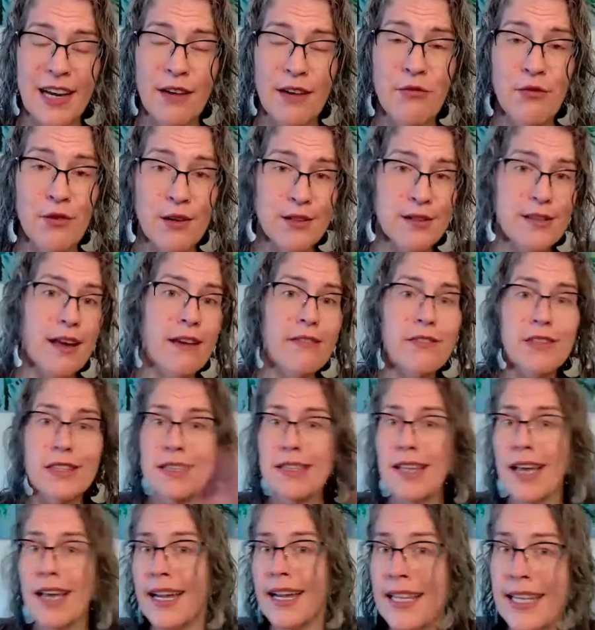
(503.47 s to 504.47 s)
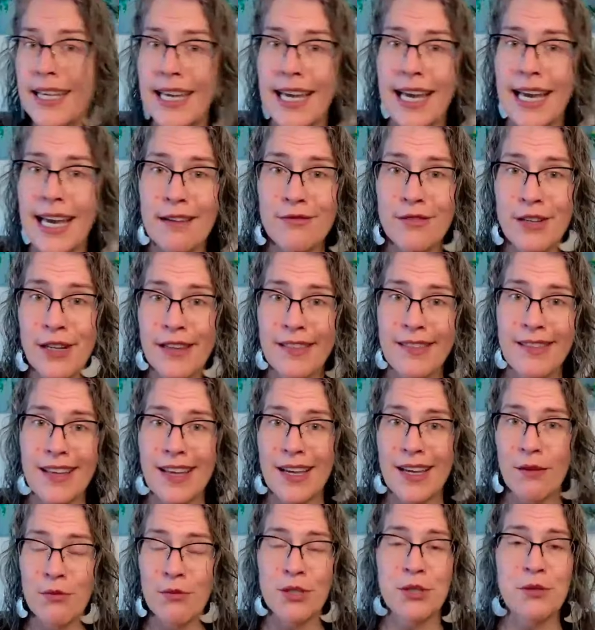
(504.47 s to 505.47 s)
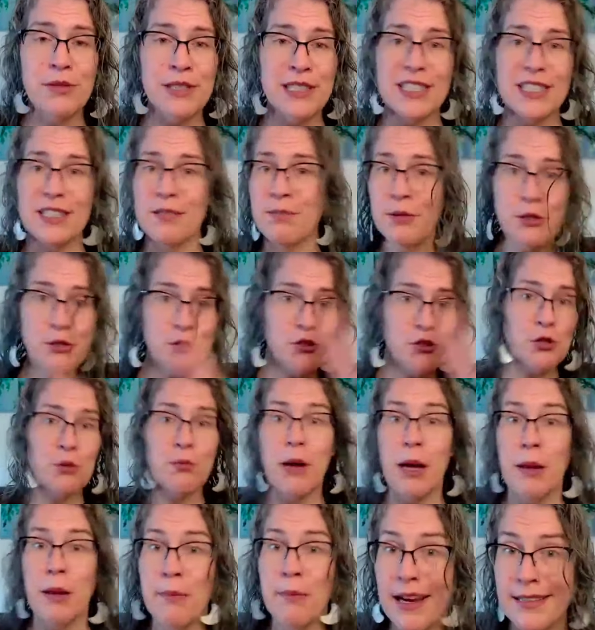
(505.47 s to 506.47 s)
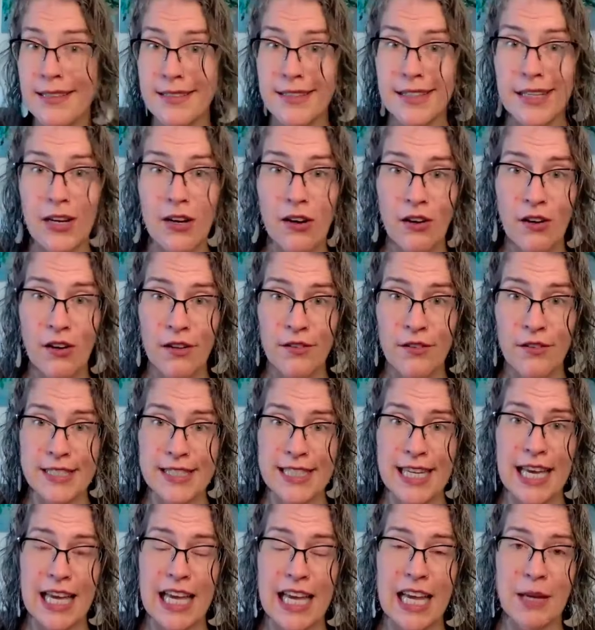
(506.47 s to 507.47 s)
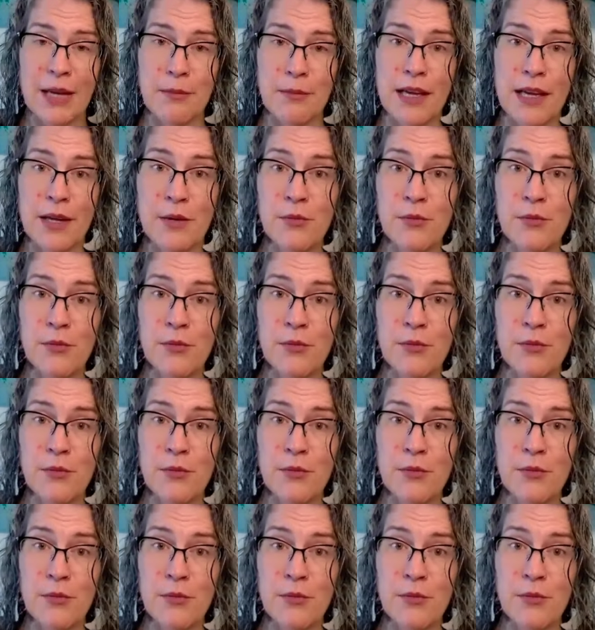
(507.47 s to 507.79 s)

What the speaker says: If we're love and lighting everything, we're doing spiritual bypassing all the time,